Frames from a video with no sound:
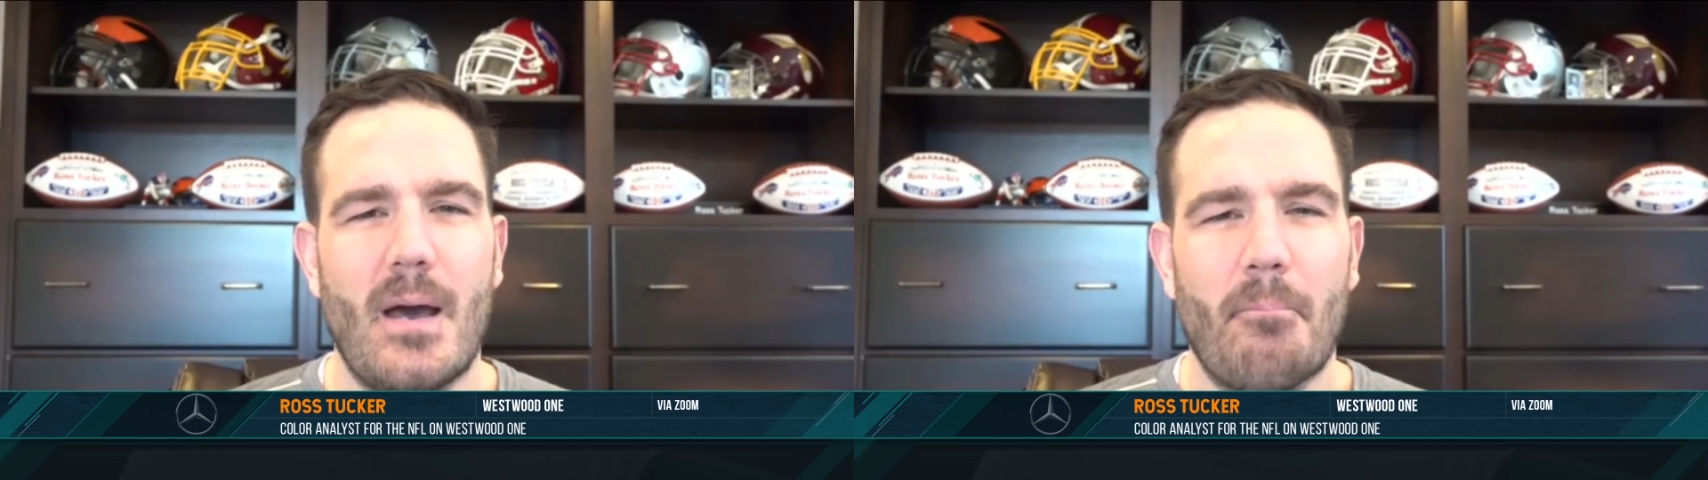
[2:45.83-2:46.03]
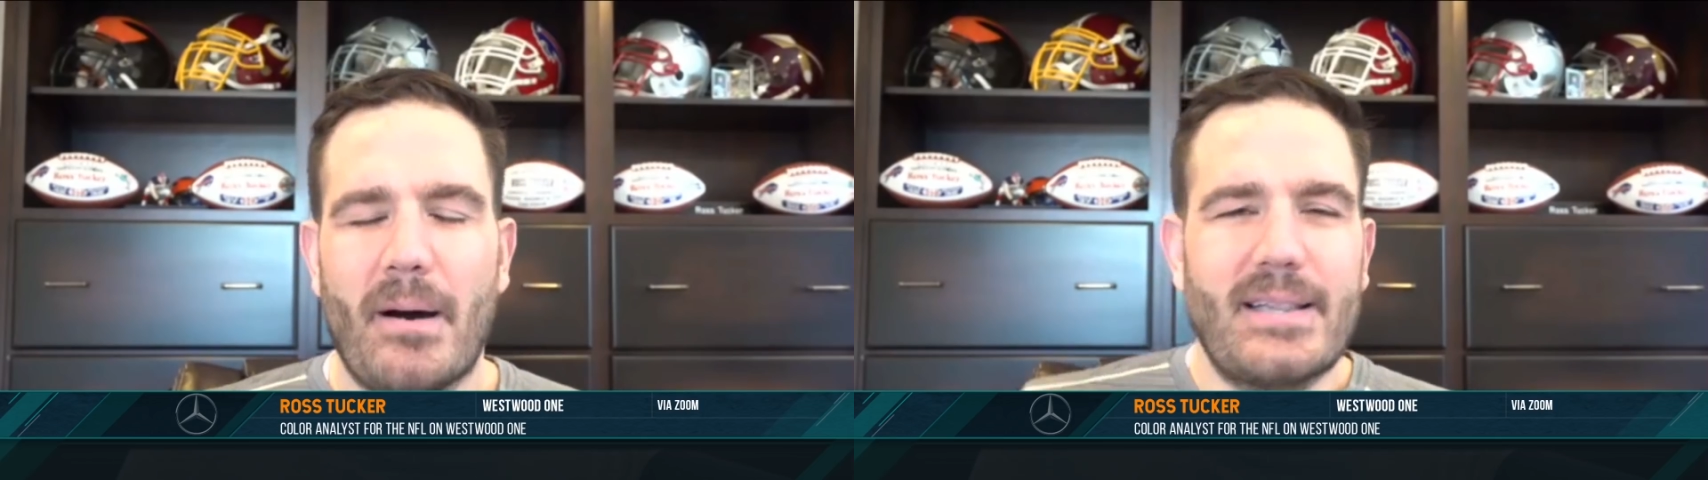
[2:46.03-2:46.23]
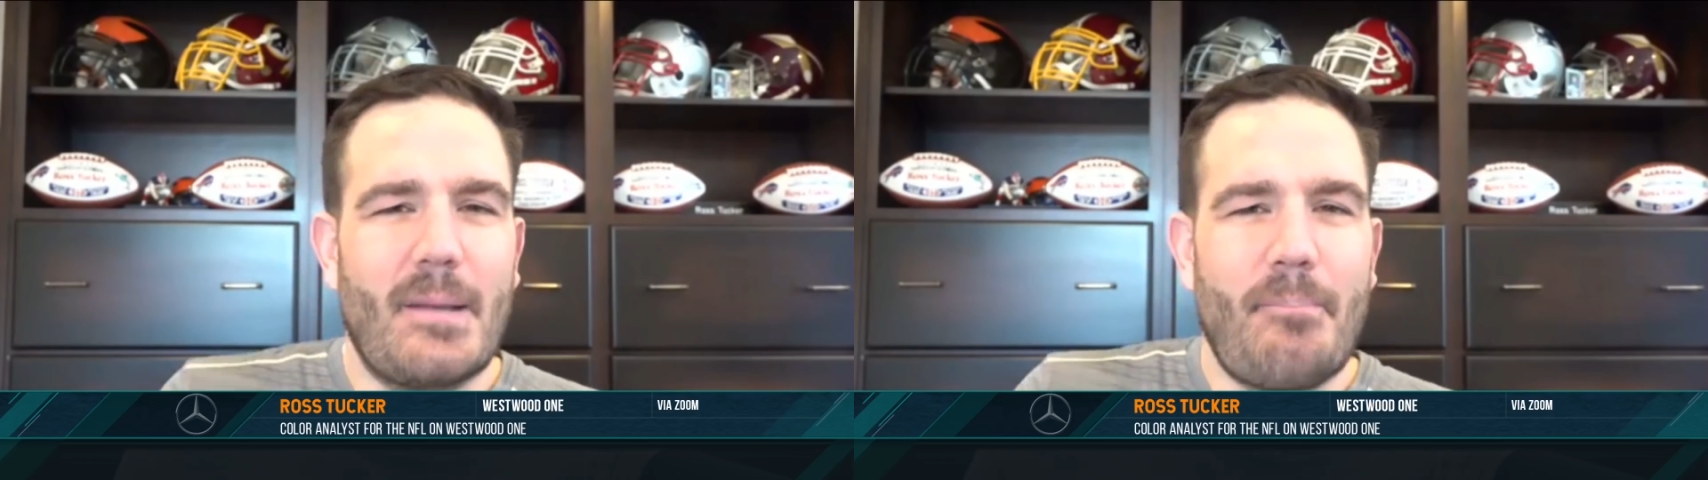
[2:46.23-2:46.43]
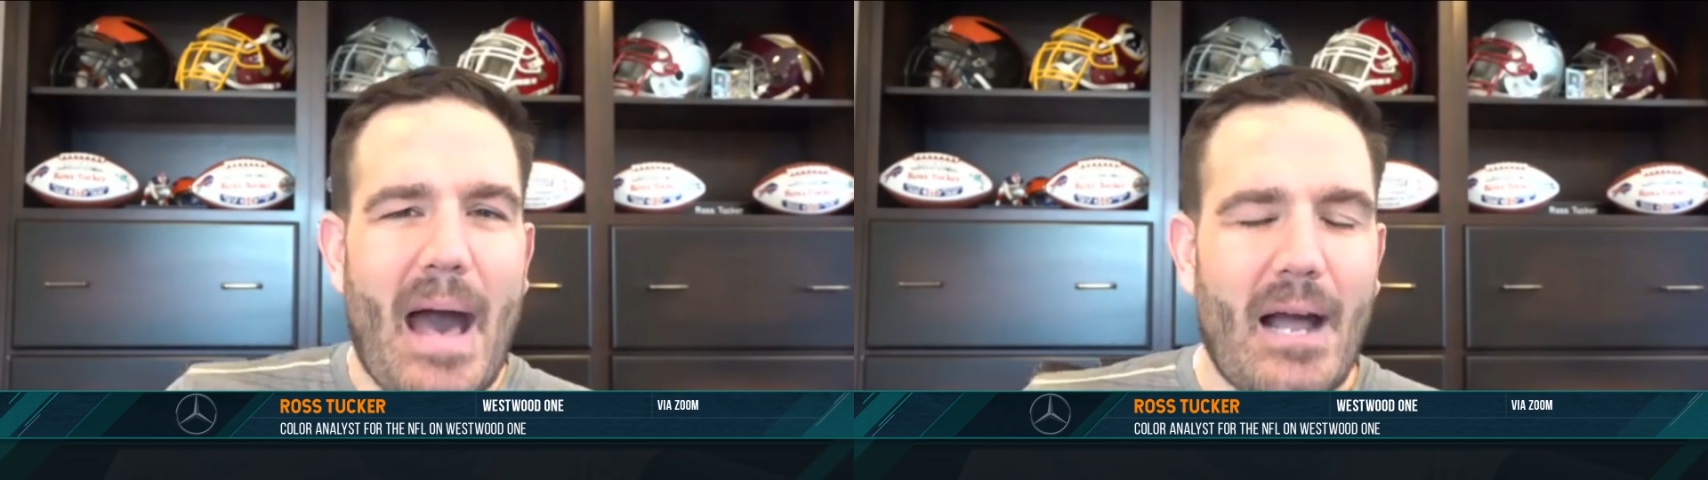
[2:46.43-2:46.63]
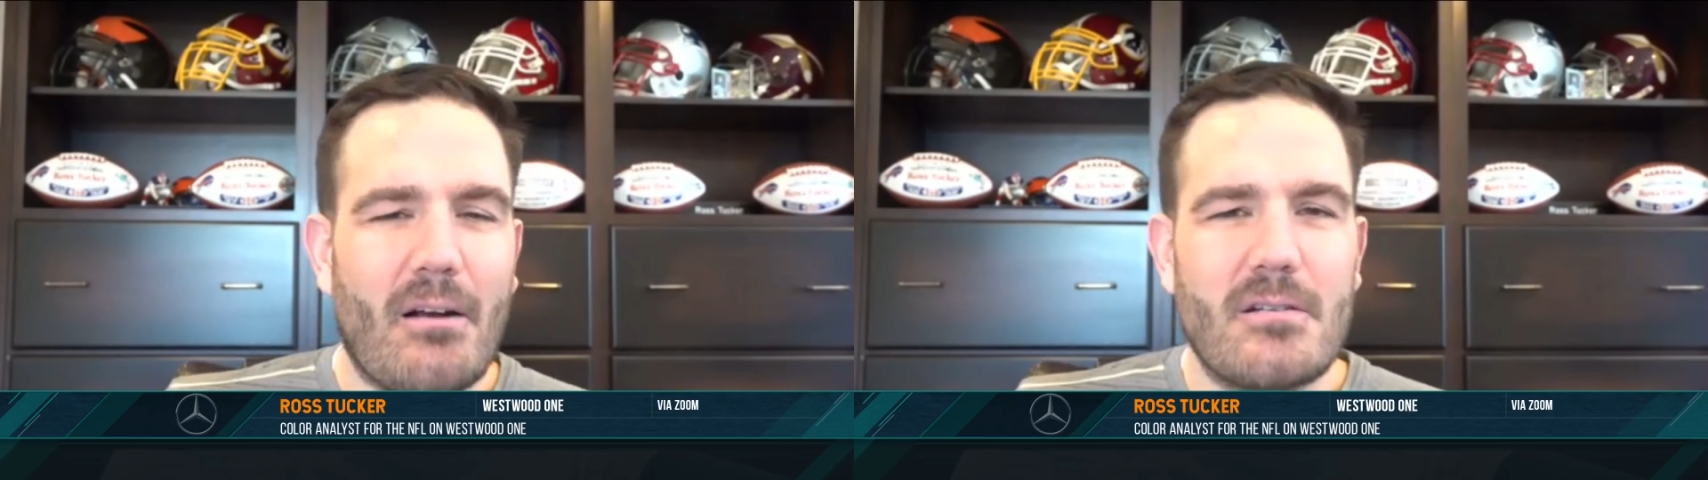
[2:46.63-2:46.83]
But the
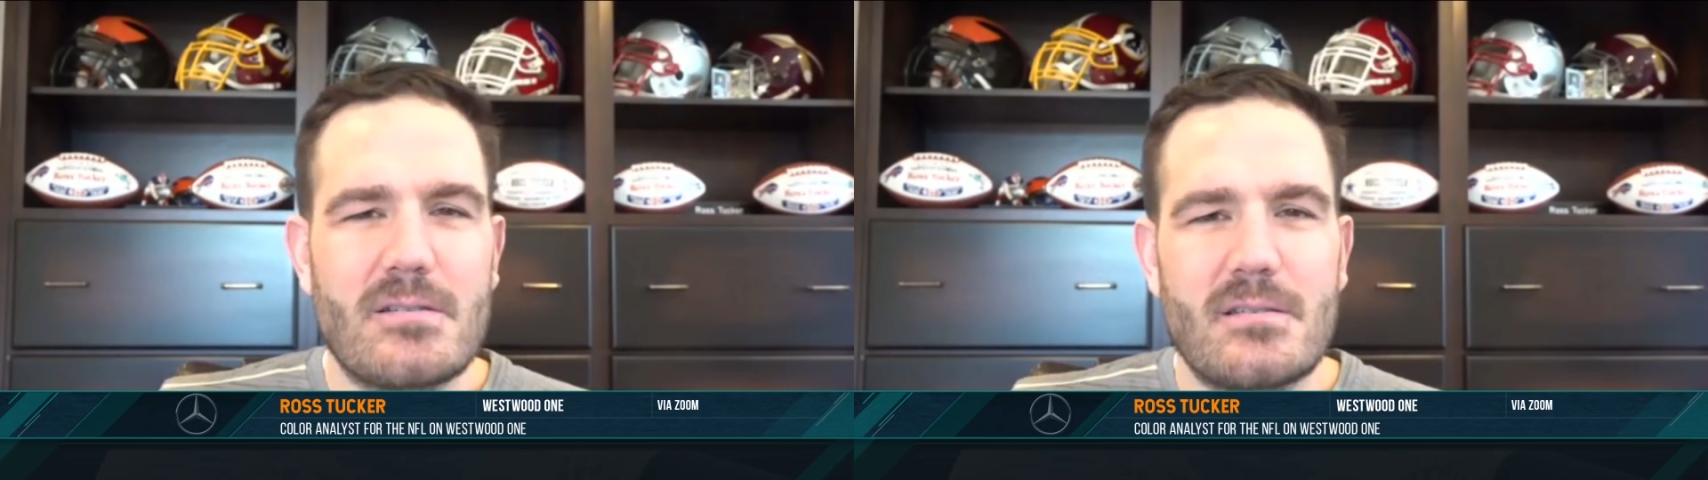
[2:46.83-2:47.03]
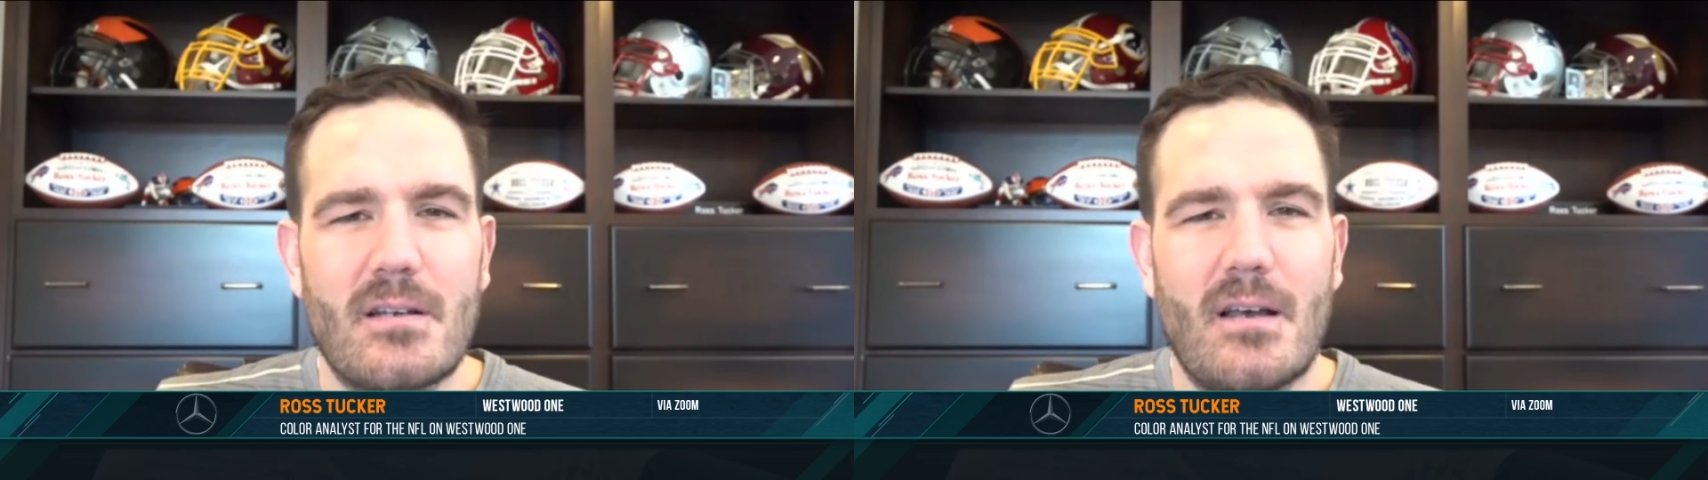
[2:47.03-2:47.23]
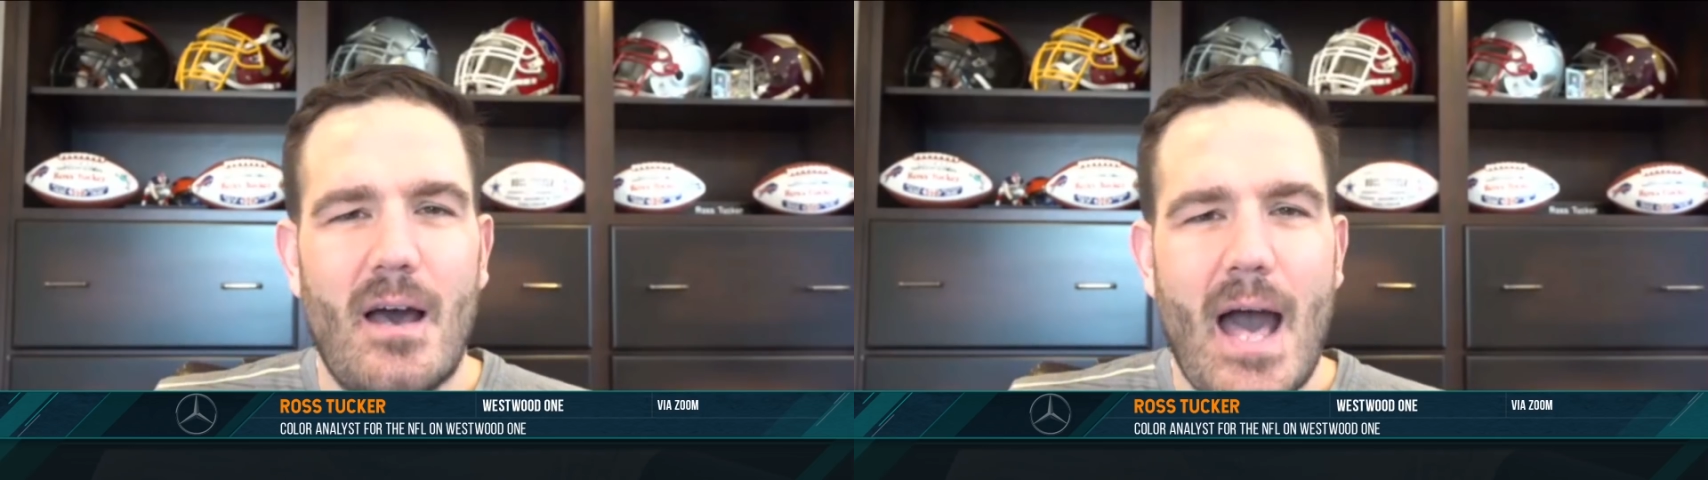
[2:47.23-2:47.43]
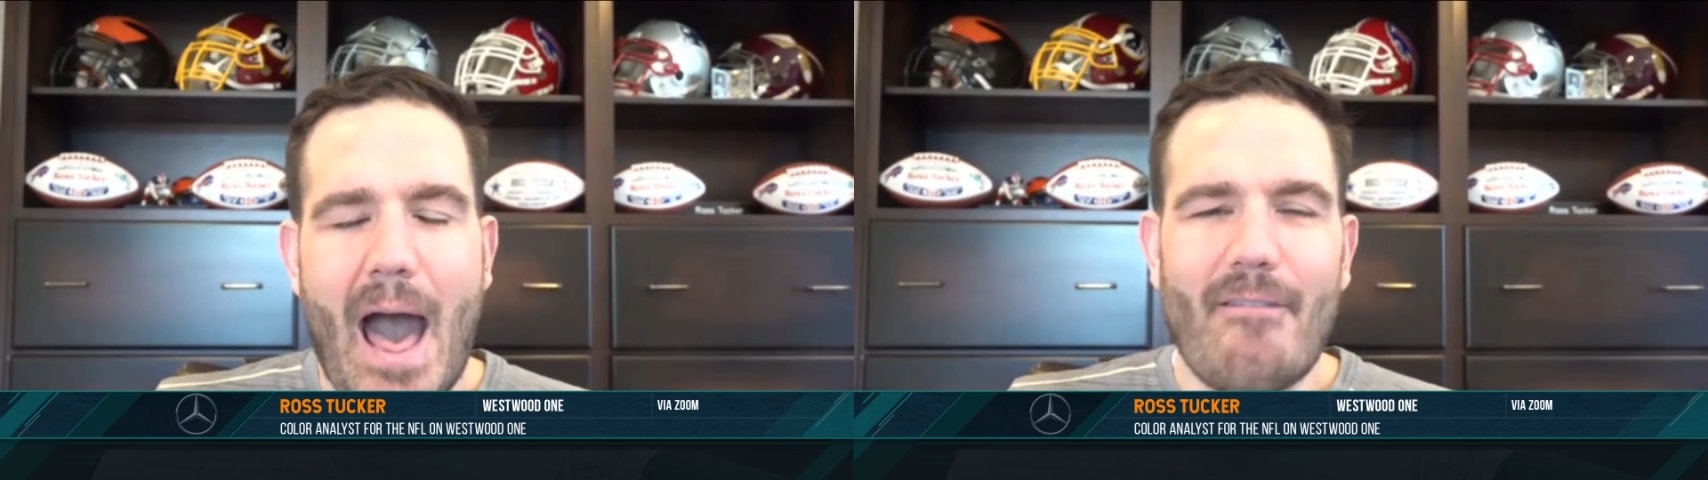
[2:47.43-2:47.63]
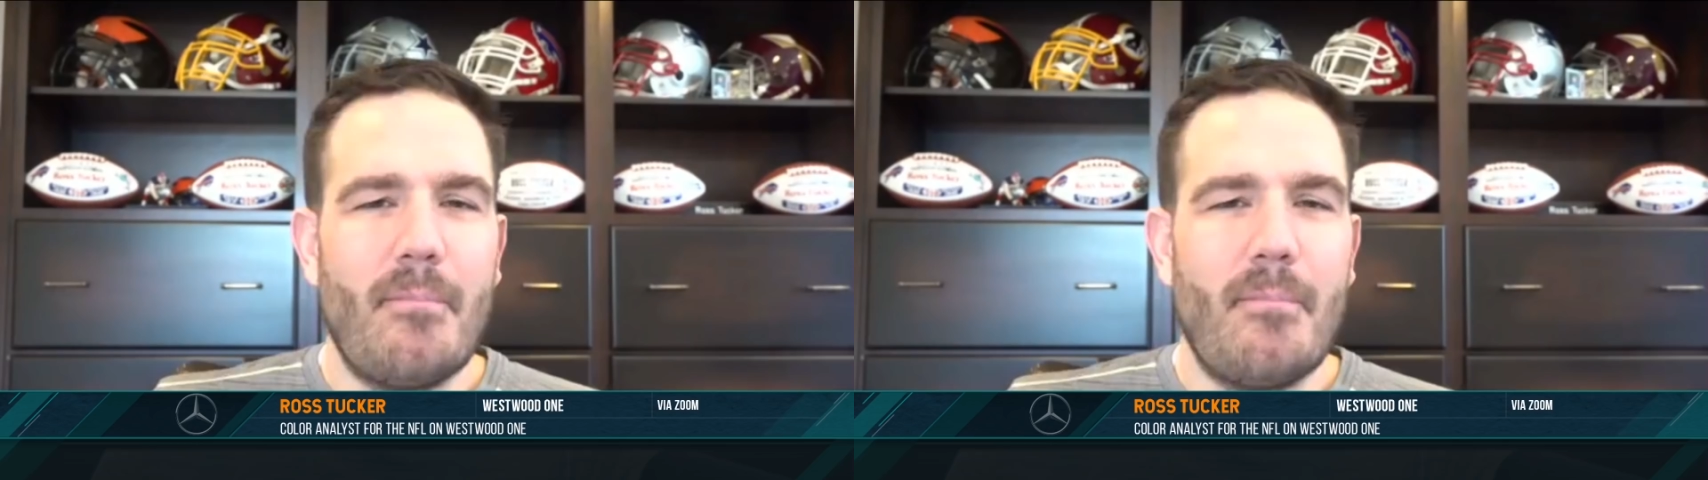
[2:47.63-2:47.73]
Packers haven't